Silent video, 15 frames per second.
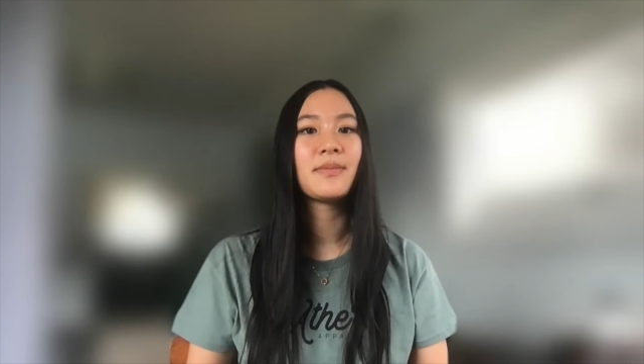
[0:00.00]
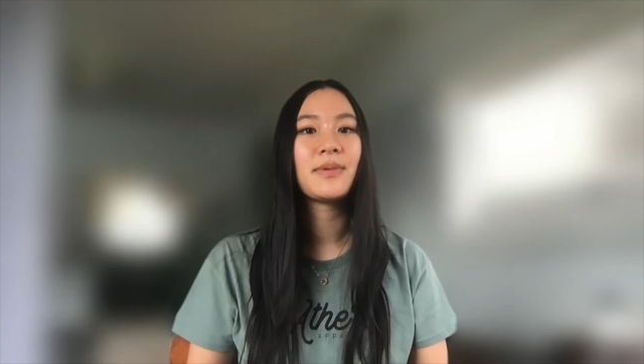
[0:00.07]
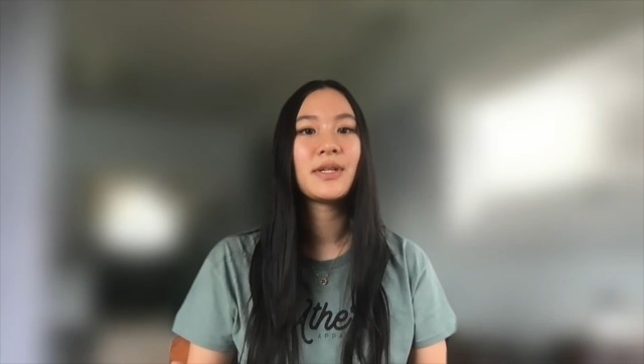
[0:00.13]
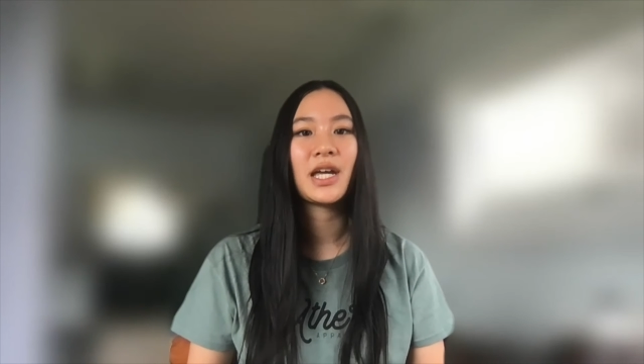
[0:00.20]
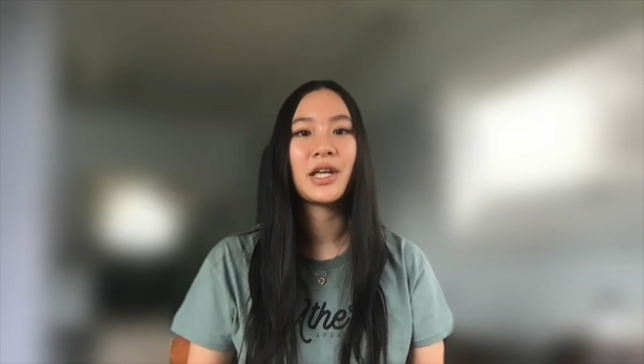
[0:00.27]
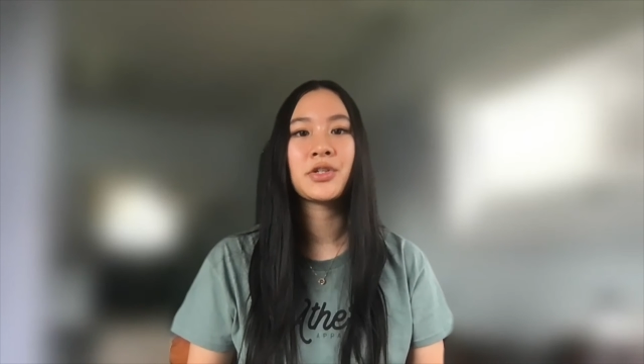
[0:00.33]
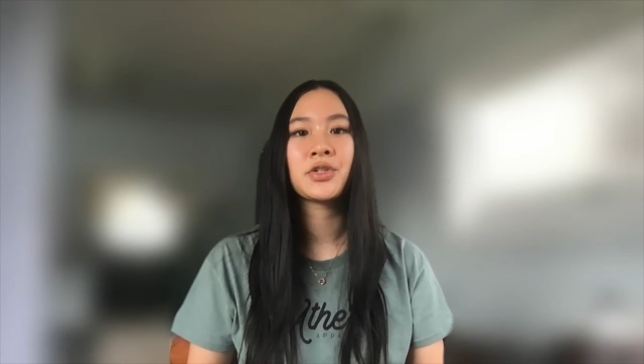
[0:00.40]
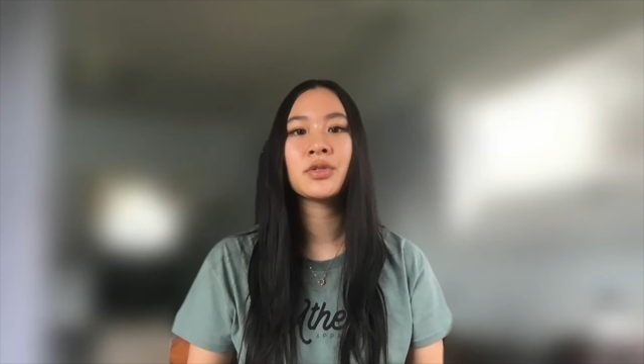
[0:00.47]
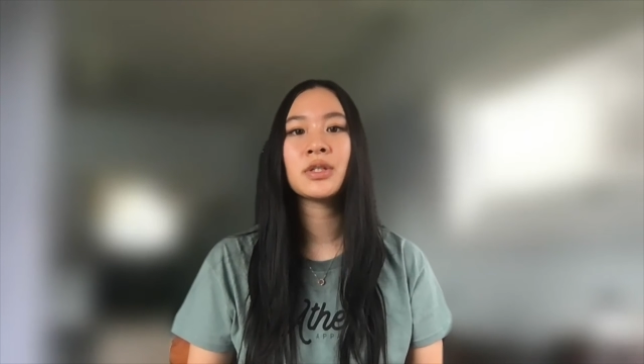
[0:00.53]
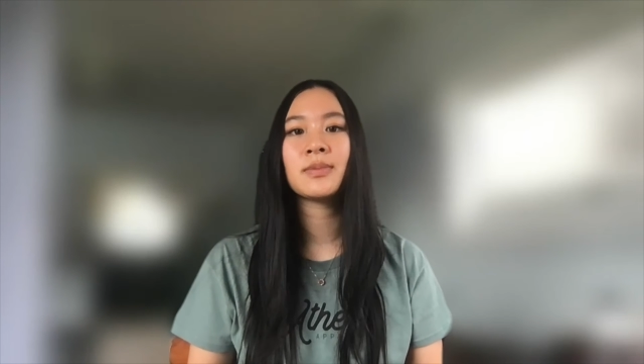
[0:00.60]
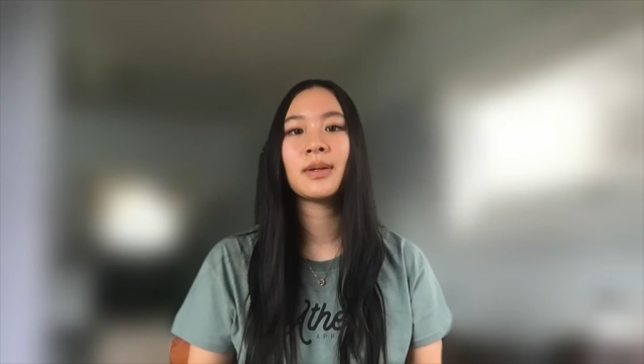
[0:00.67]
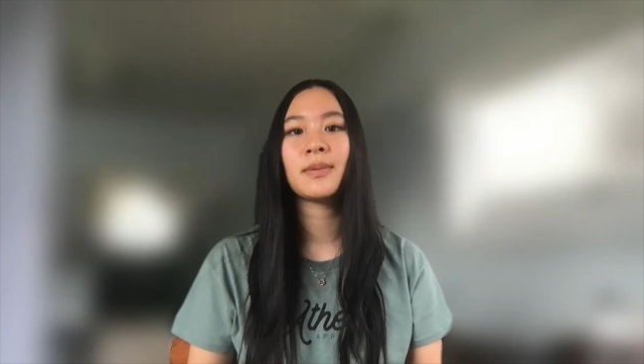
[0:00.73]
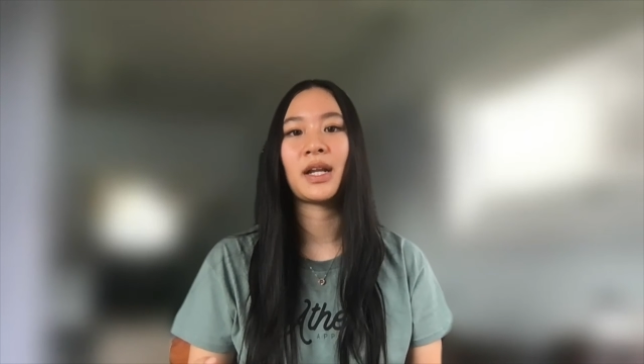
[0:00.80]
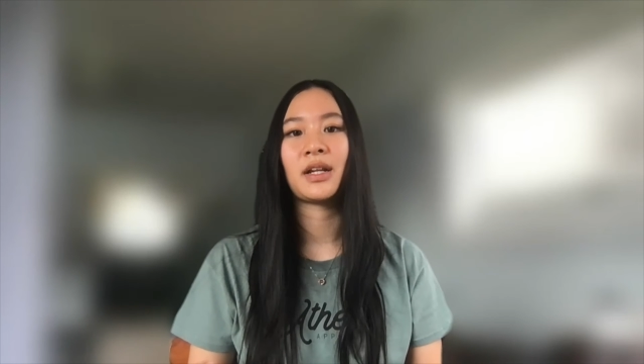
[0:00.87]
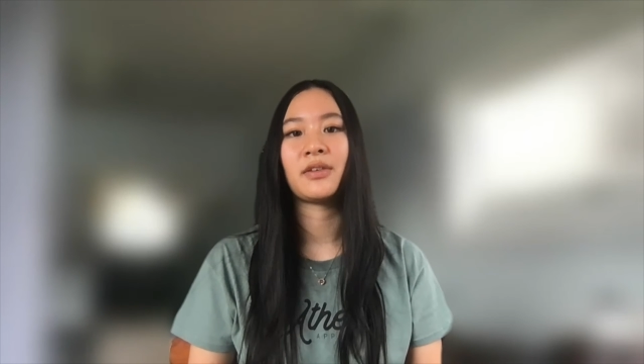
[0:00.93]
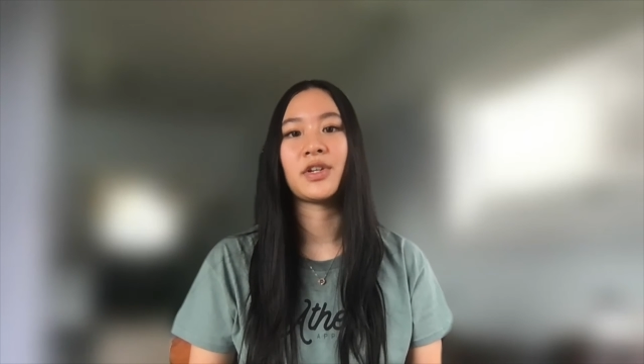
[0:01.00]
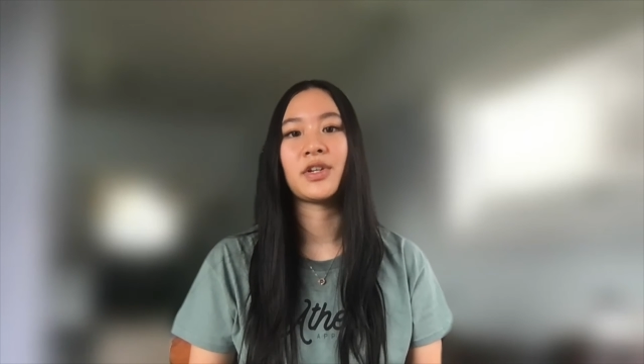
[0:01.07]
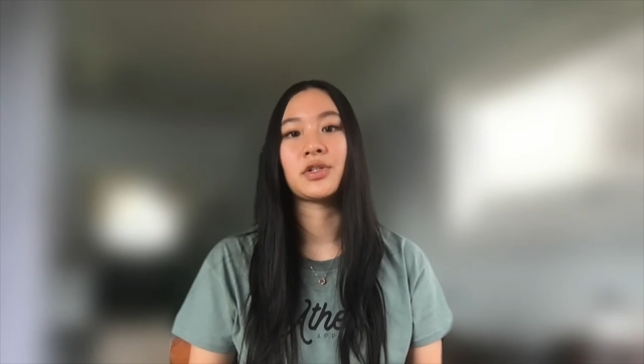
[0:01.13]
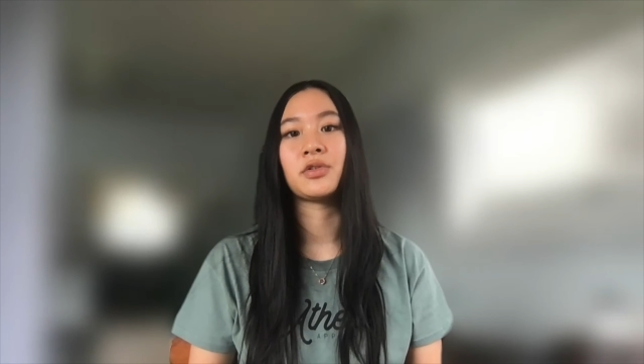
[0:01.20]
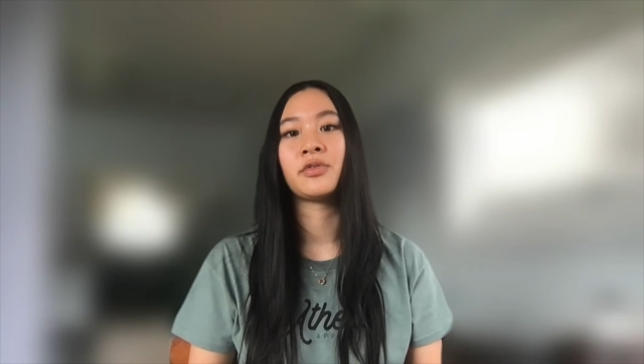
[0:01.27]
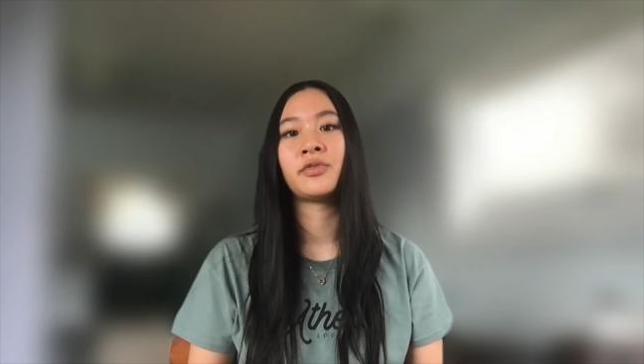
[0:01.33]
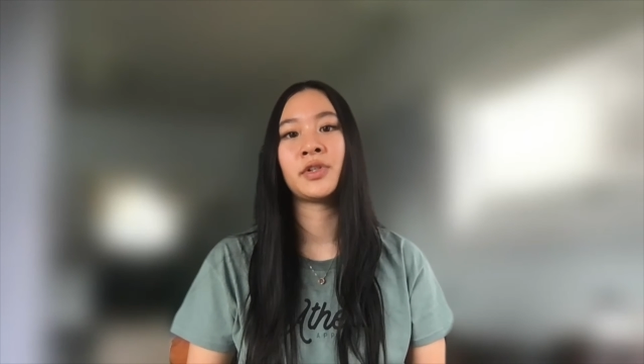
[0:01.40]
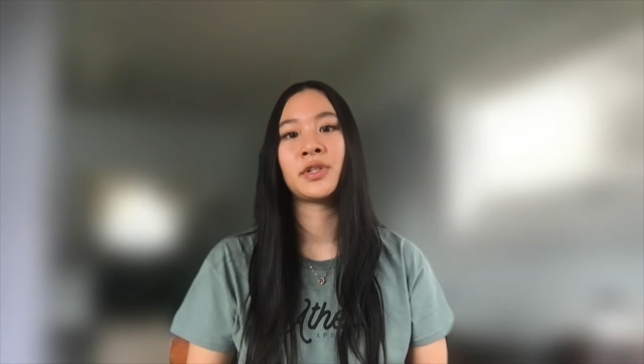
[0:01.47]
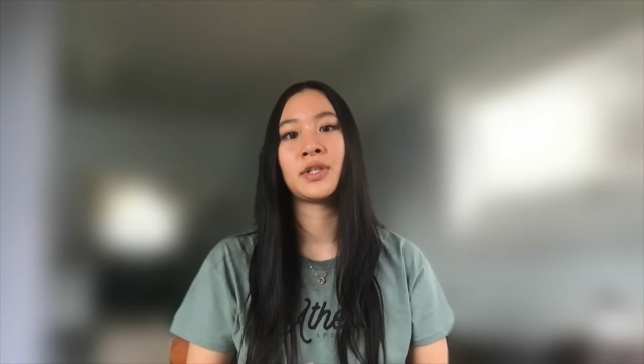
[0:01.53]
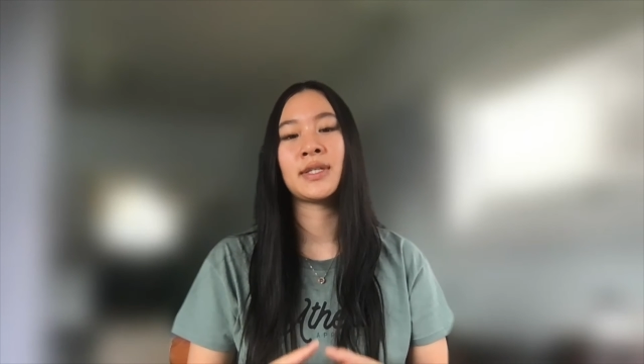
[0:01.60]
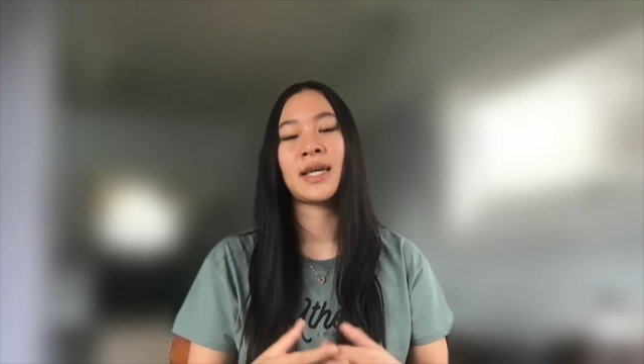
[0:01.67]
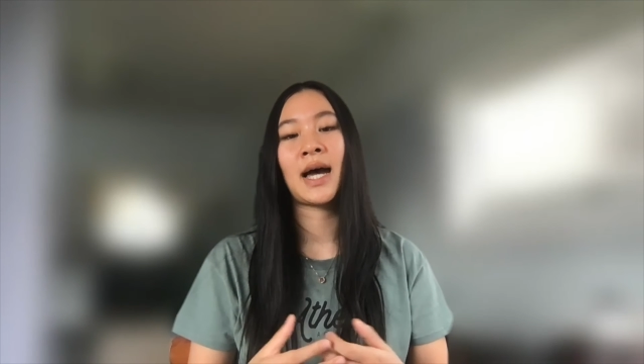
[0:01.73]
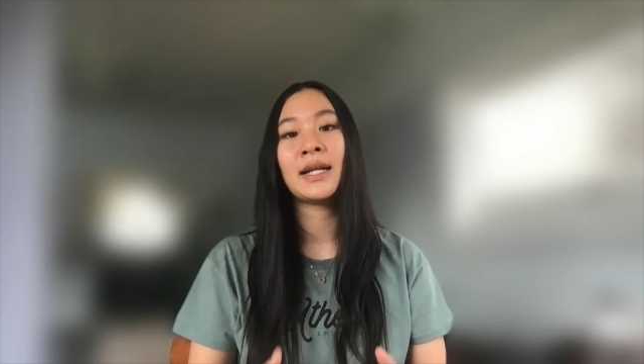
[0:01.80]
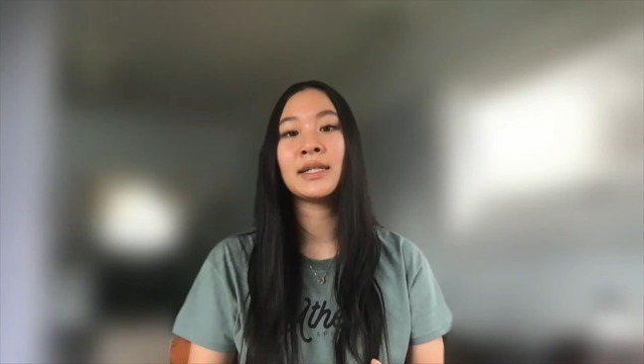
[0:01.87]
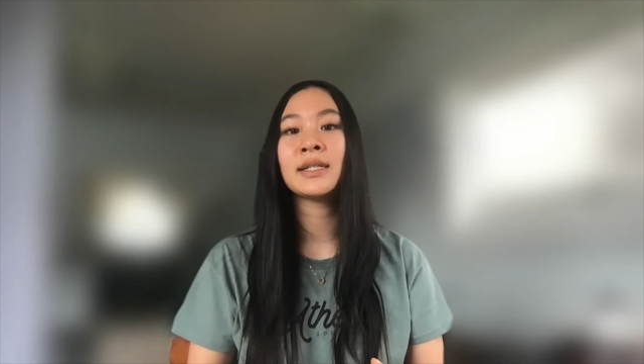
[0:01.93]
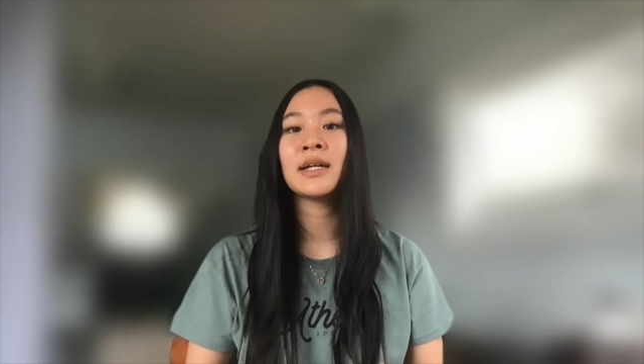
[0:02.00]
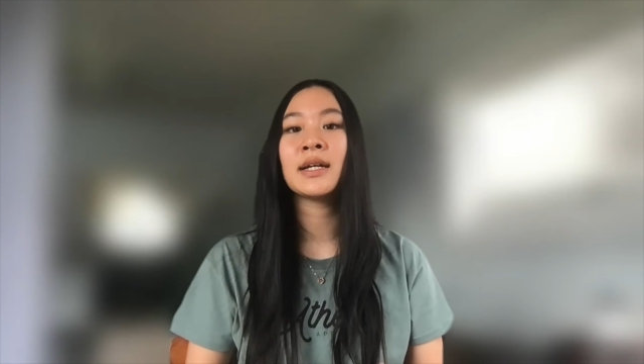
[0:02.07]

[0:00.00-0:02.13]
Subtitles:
potential to be beneficial for designing